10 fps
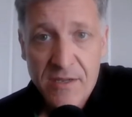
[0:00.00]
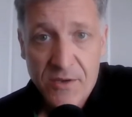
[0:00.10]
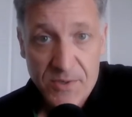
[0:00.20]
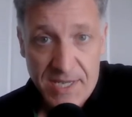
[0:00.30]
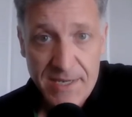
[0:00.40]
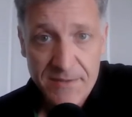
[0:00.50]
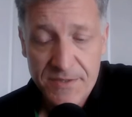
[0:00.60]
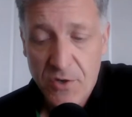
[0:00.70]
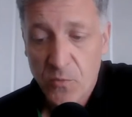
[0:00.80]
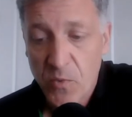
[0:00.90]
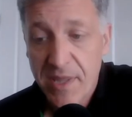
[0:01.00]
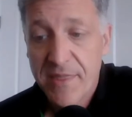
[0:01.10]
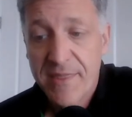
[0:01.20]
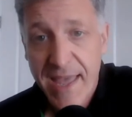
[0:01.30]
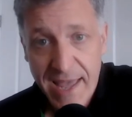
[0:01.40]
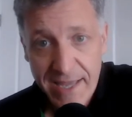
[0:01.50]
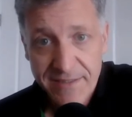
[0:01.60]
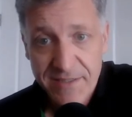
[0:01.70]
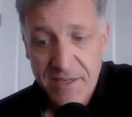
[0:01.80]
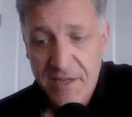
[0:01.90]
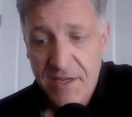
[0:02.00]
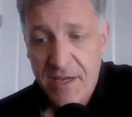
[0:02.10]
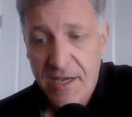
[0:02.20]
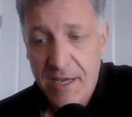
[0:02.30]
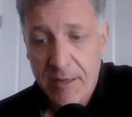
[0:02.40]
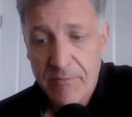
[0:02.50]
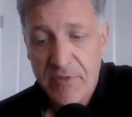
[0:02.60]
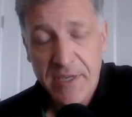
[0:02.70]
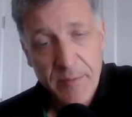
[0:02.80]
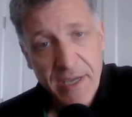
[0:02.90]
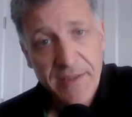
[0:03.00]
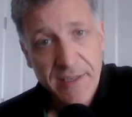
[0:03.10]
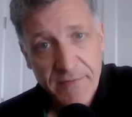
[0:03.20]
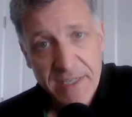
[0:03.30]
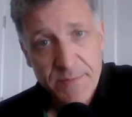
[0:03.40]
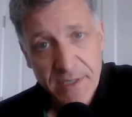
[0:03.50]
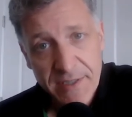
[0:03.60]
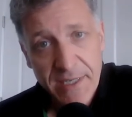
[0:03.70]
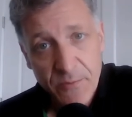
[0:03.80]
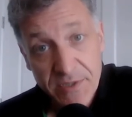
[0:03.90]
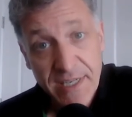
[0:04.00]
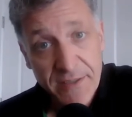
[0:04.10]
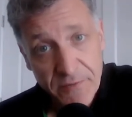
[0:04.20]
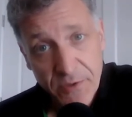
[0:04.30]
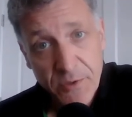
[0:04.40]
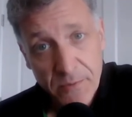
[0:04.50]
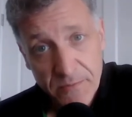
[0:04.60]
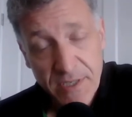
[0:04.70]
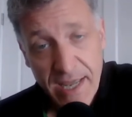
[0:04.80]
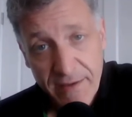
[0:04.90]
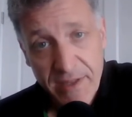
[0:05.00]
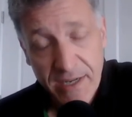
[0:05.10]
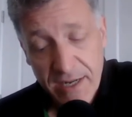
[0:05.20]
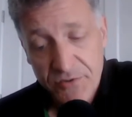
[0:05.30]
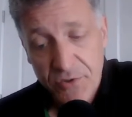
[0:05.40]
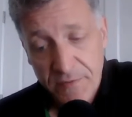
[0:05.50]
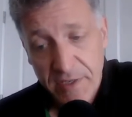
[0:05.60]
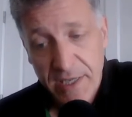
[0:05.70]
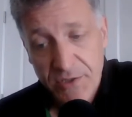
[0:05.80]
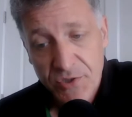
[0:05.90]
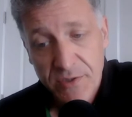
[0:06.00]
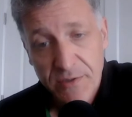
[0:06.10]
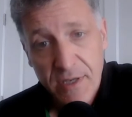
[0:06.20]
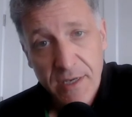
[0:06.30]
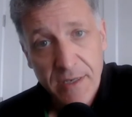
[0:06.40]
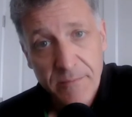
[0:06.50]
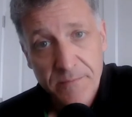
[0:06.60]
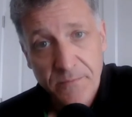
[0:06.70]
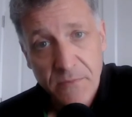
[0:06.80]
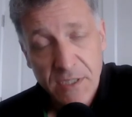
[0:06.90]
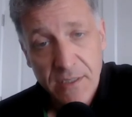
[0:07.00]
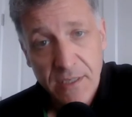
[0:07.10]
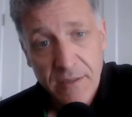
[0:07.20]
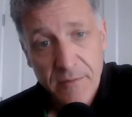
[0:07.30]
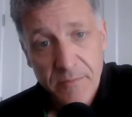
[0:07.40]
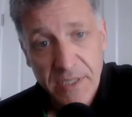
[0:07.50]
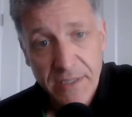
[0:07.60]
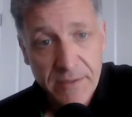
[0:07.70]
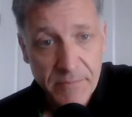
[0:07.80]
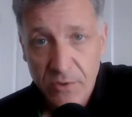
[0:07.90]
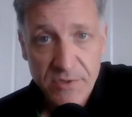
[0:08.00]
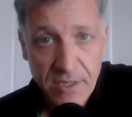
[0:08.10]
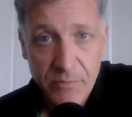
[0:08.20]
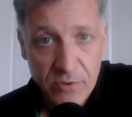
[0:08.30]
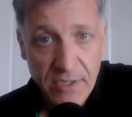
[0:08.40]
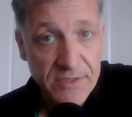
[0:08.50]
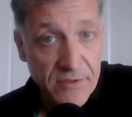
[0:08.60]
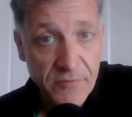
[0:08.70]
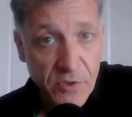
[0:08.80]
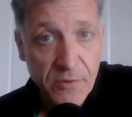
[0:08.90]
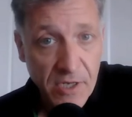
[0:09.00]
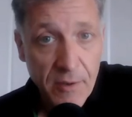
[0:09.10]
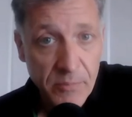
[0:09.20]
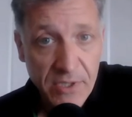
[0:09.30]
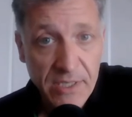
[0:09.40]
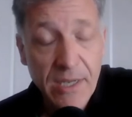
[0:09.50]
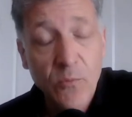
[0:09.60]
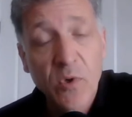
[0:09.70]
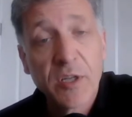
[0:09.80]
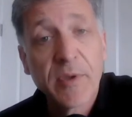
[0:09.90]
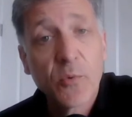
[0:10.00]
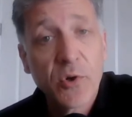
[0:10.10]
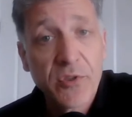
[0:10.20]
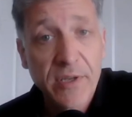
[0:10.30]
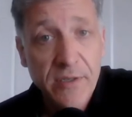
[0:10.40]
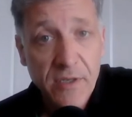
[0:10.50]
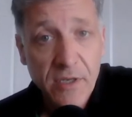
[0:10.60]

Okay, so with that, um, think about the investment that it would take for you to, to have that kind of certification um, uh, be built up or like done for your company, and will it be worth it?